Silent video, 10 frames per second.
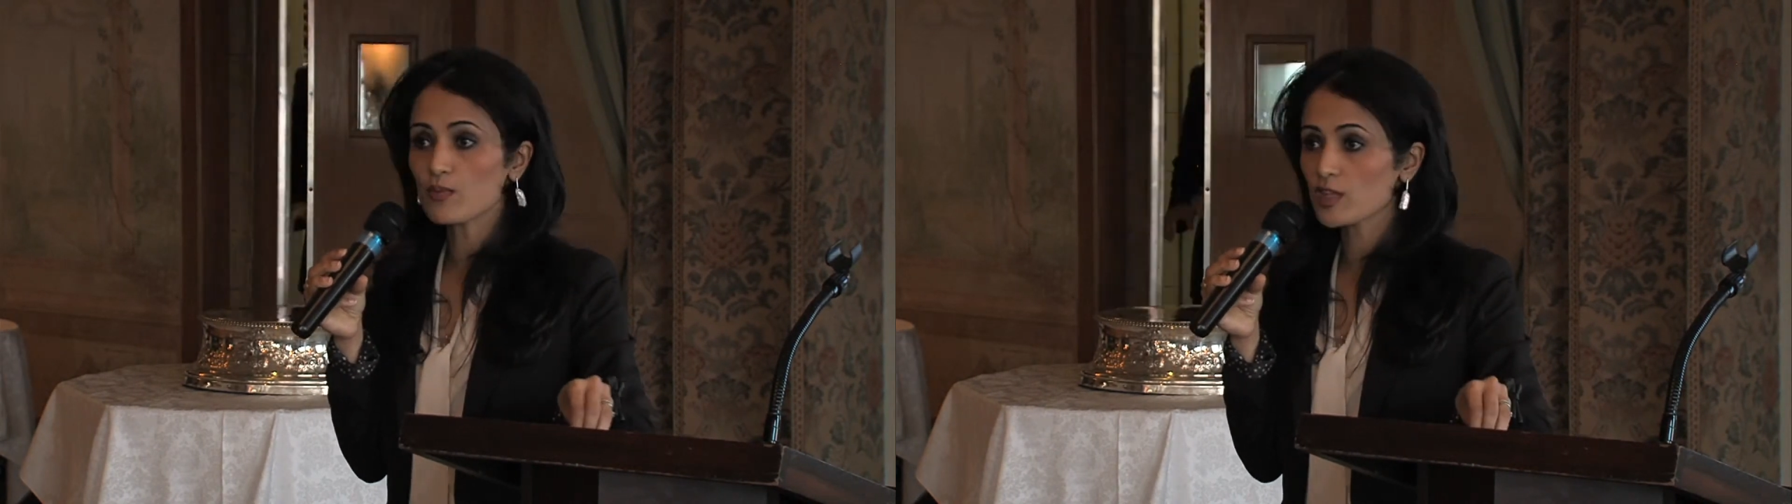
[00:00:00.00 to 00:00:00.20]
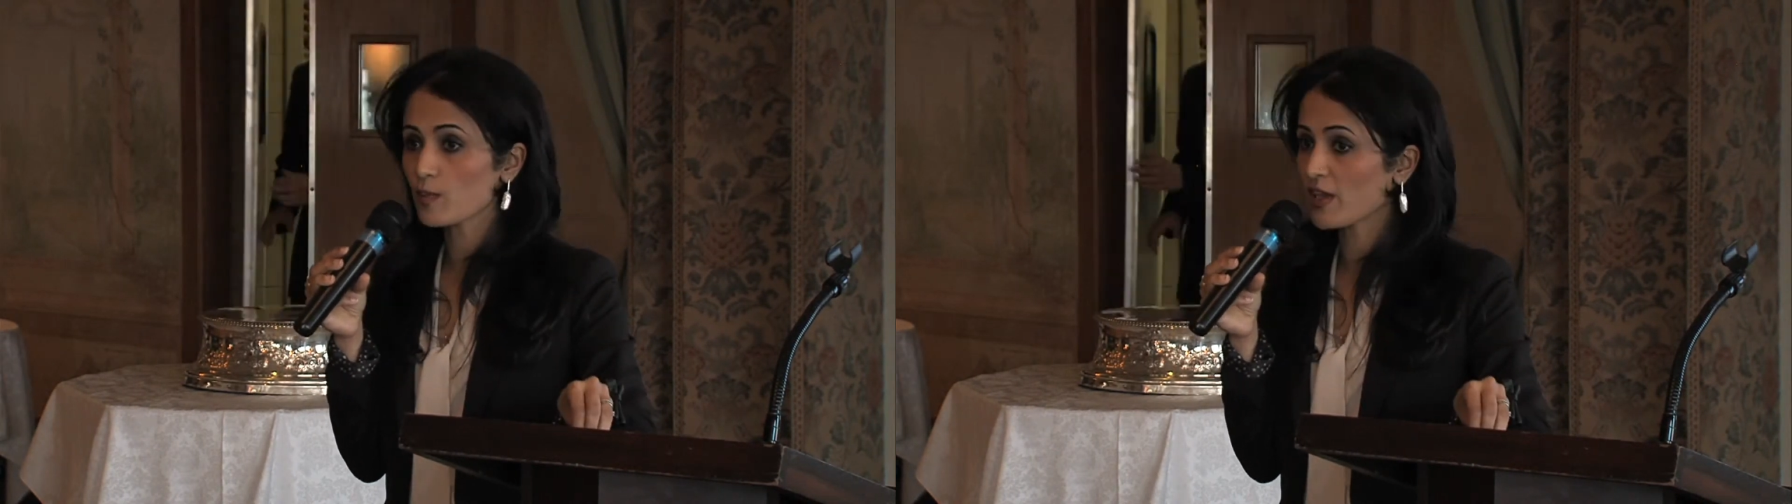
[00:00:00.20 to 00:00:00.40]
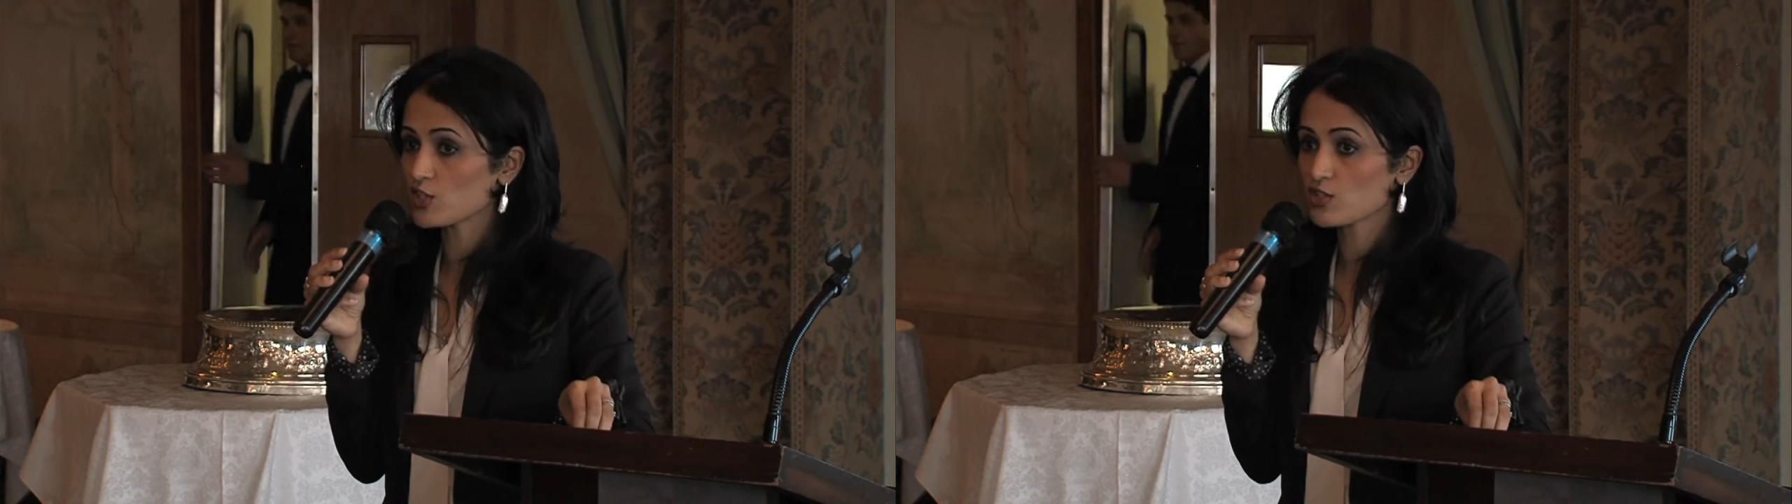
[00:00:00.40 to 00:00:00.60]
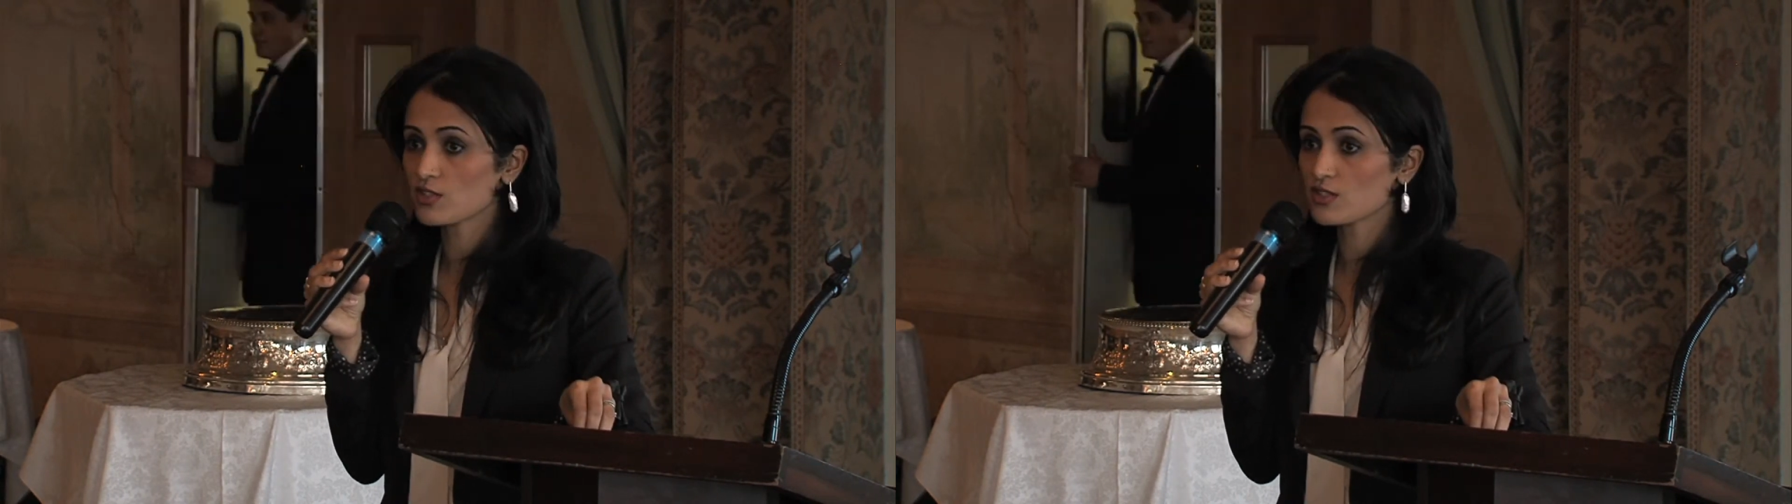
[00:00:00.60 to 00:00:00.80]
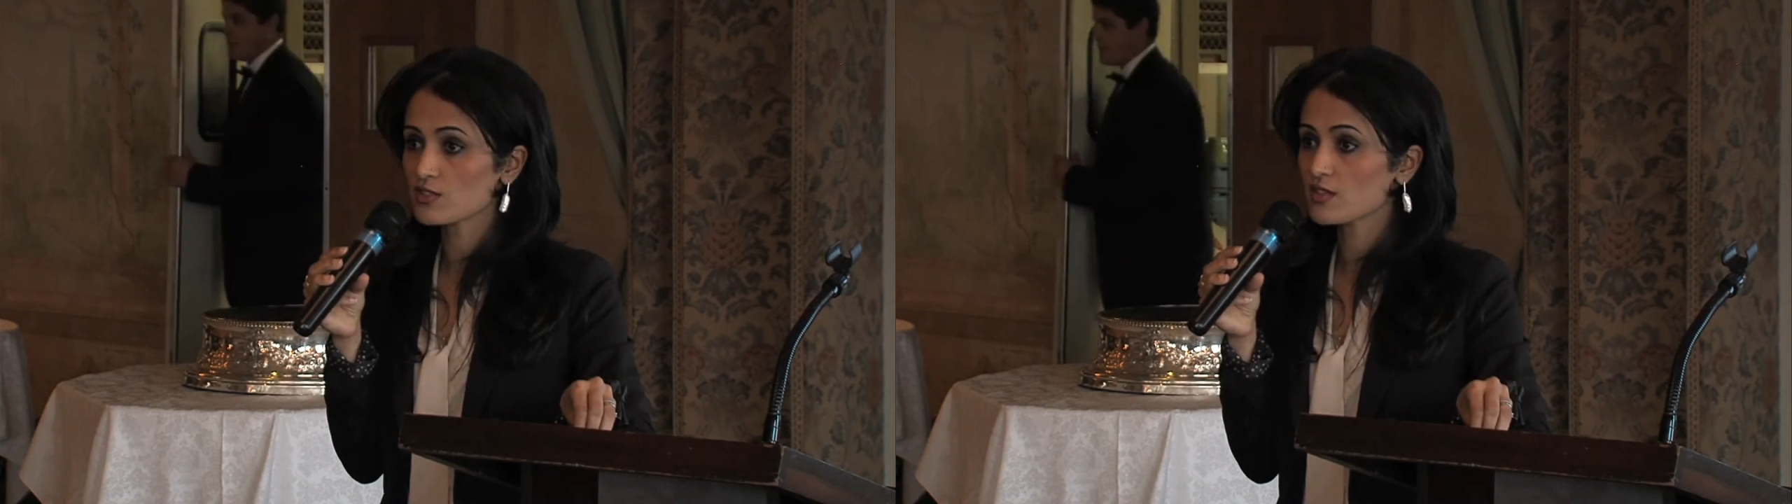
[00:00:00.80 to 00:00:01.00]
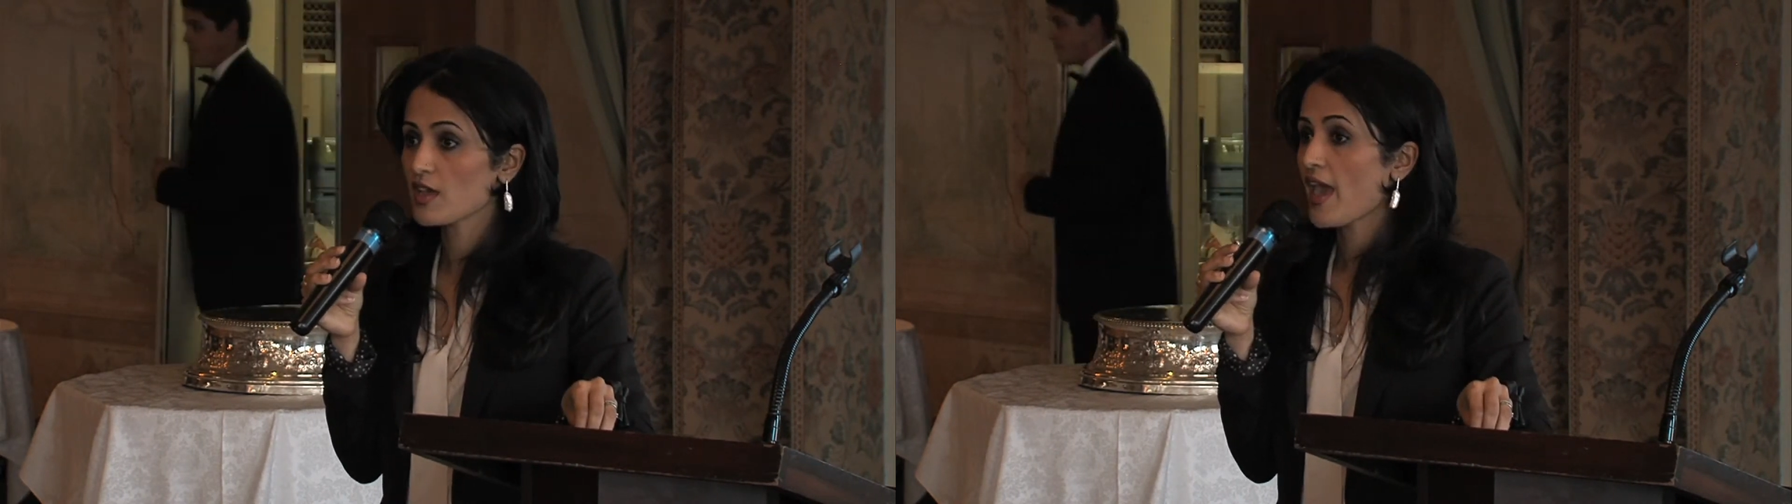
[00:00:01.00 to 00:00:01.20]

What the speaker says: with the patients,